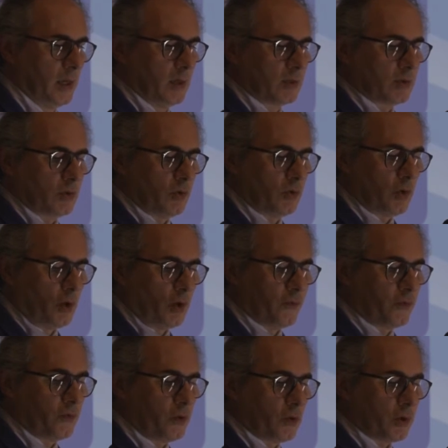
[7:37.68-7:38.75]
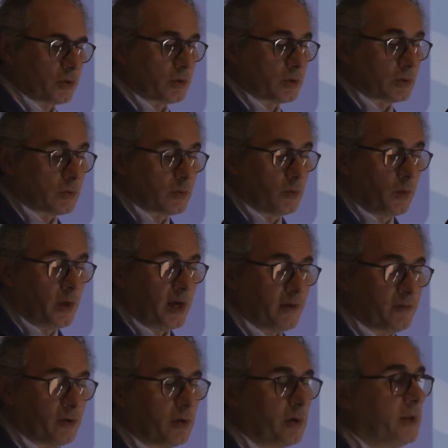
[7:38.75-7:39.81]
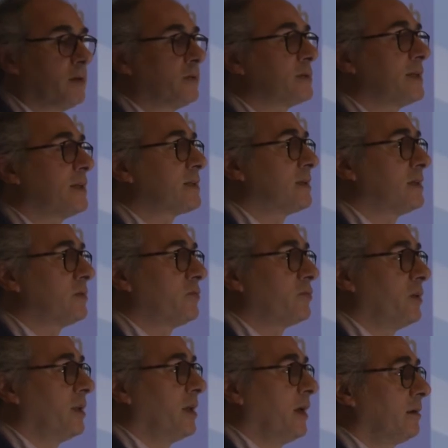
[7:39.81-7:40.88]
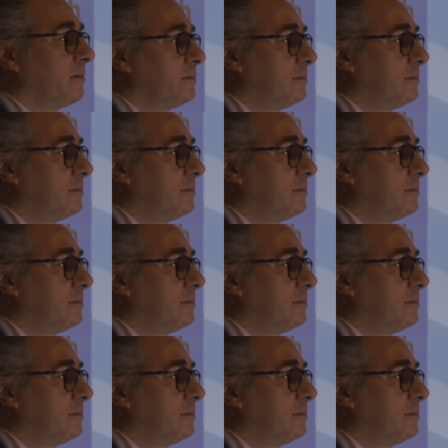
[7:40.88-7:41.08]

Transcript: So of course, we have early onset schizophrenia,